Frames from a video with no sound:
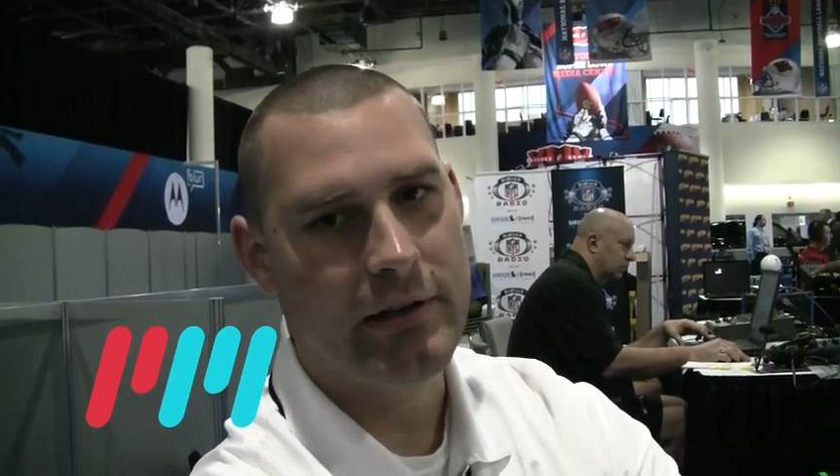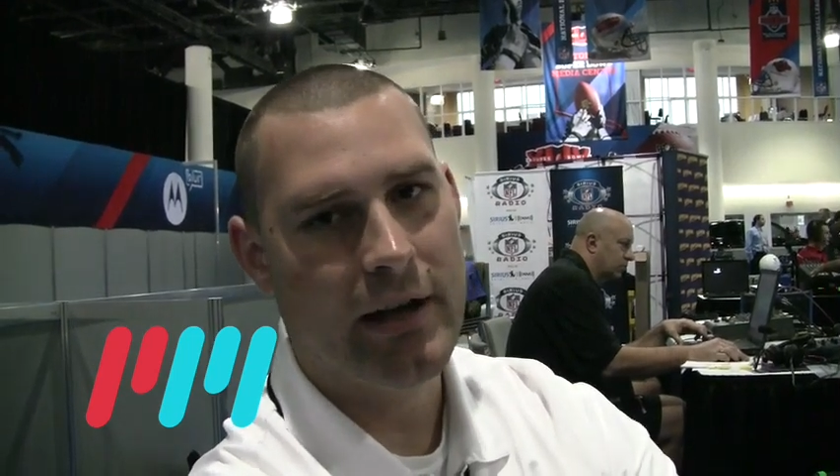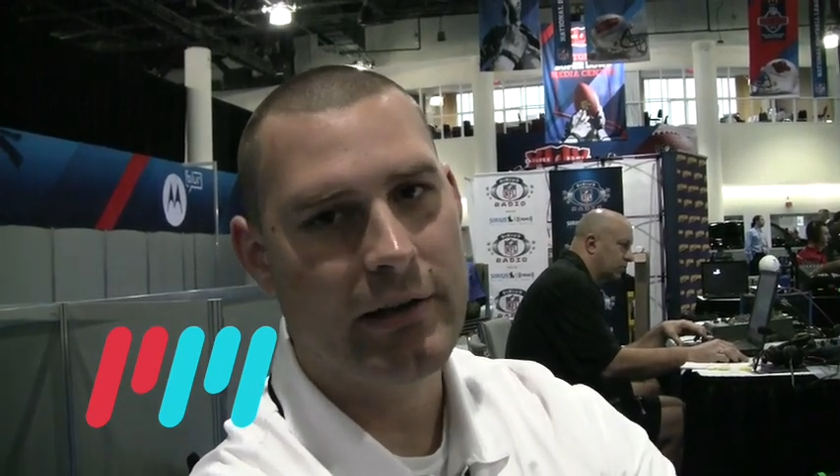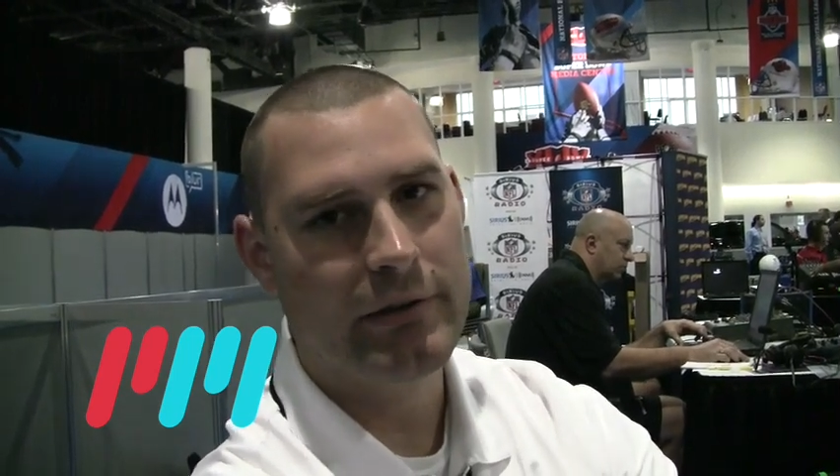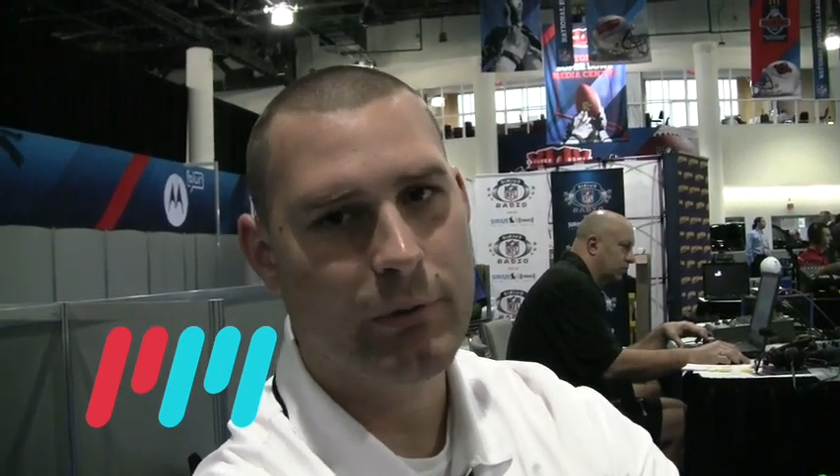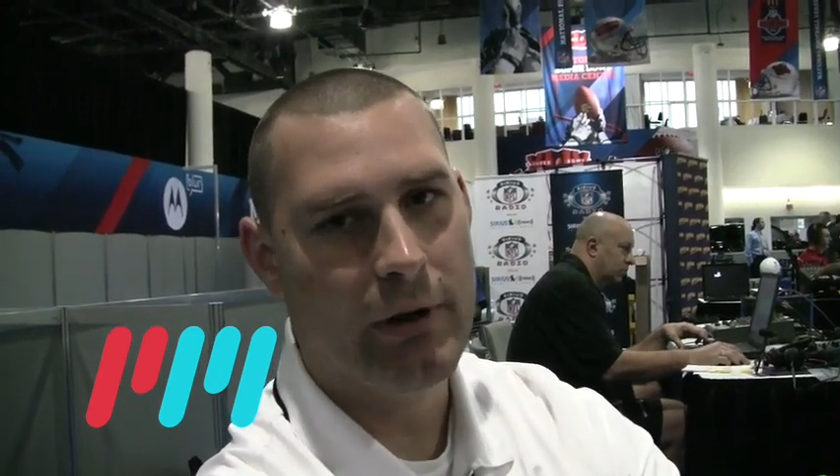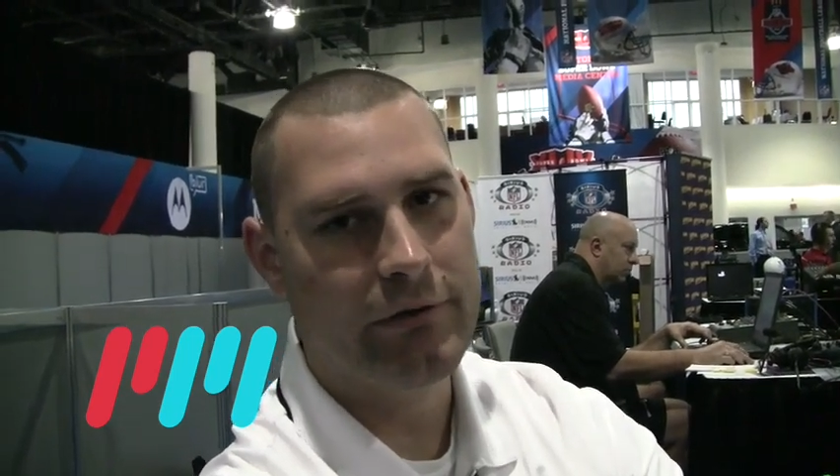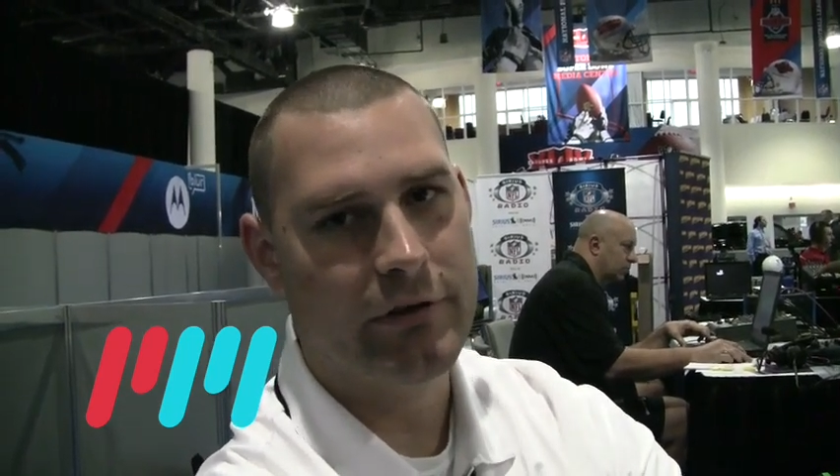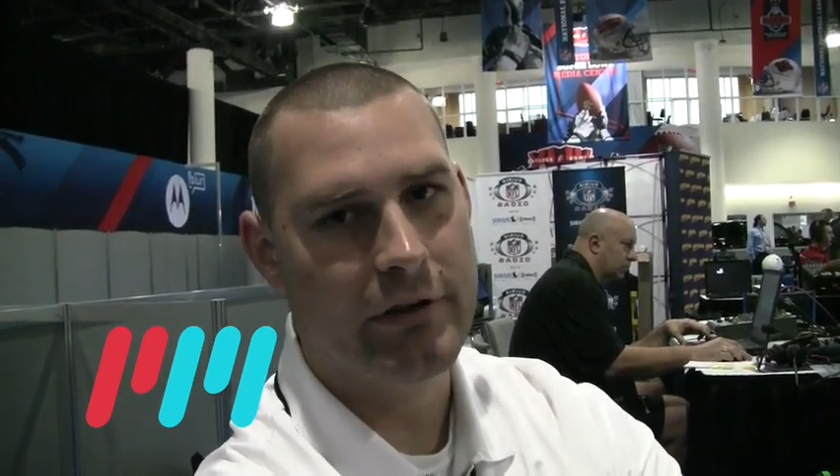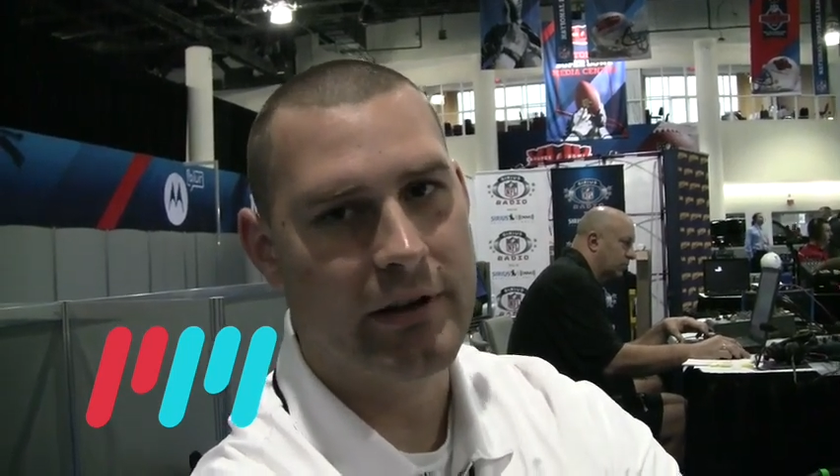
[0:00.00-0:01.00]
you got
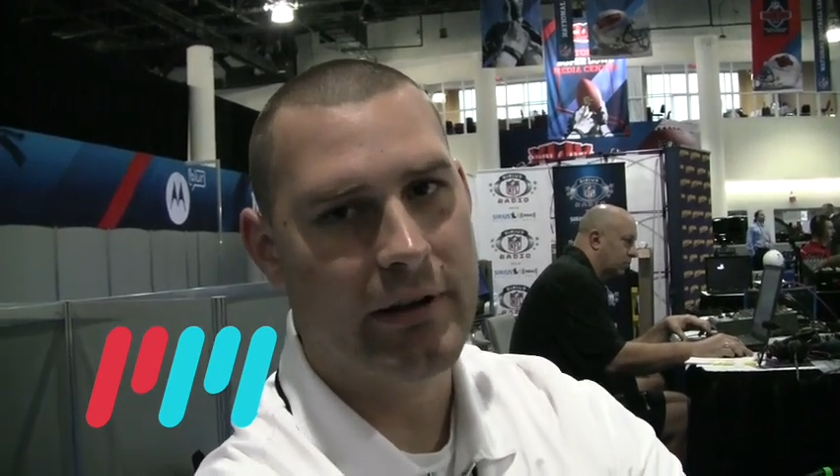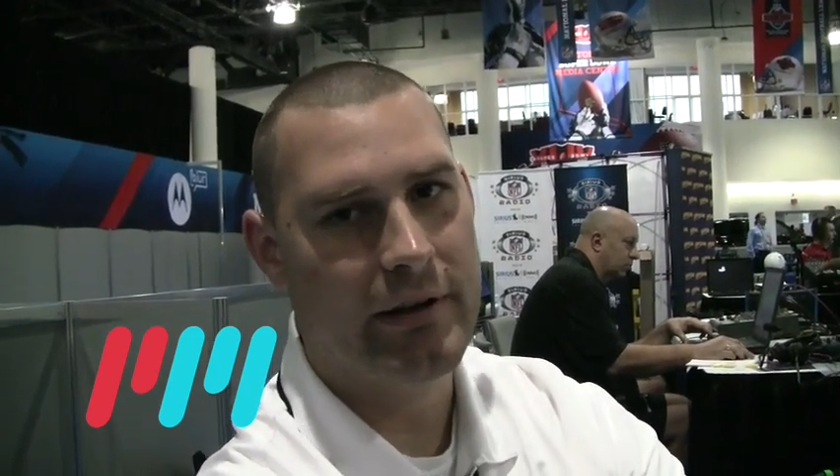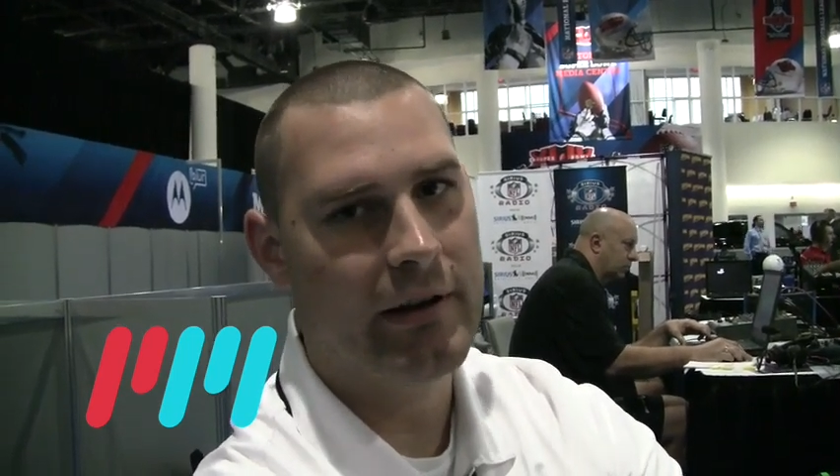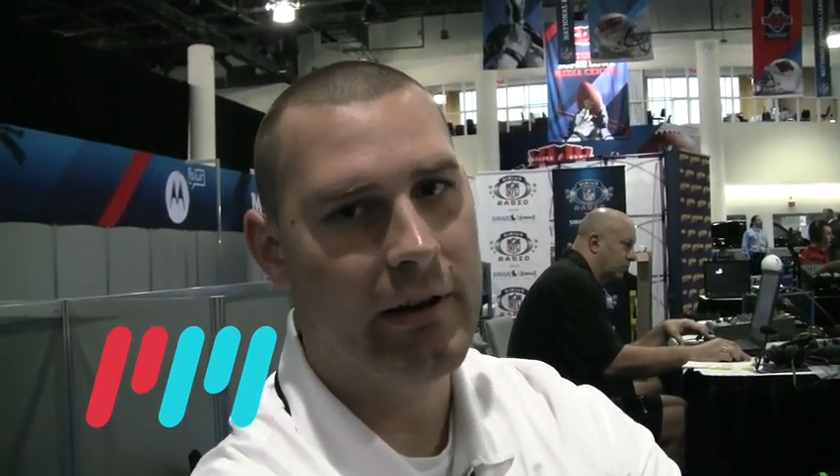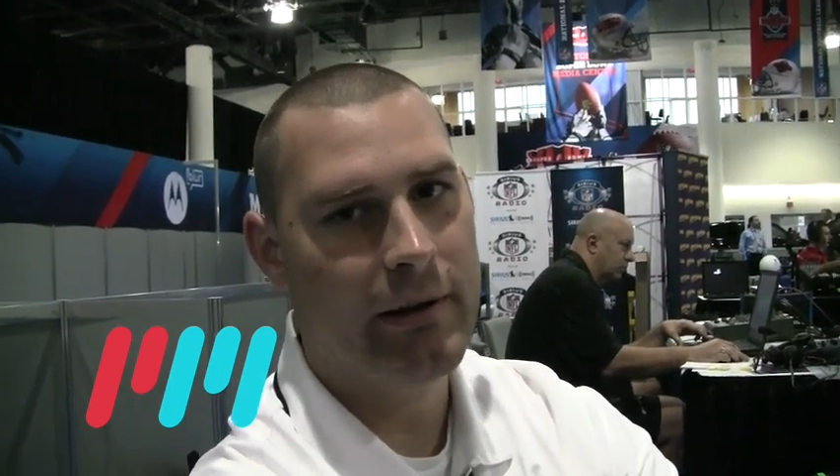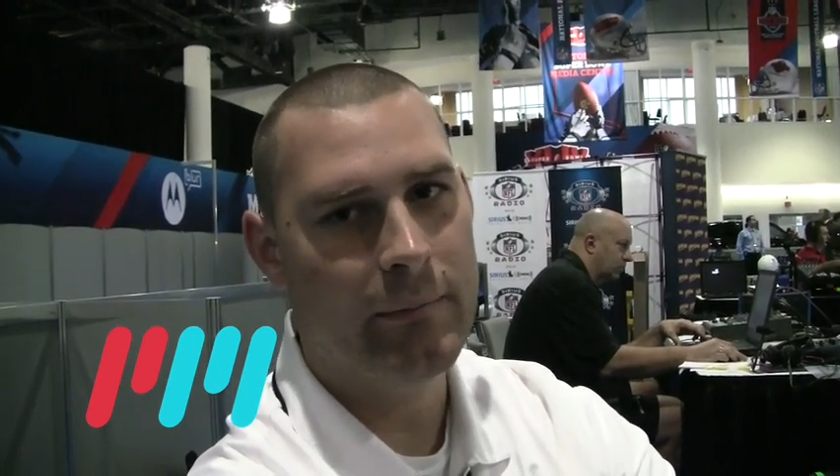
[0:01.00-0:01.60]
Dwight Freeney, and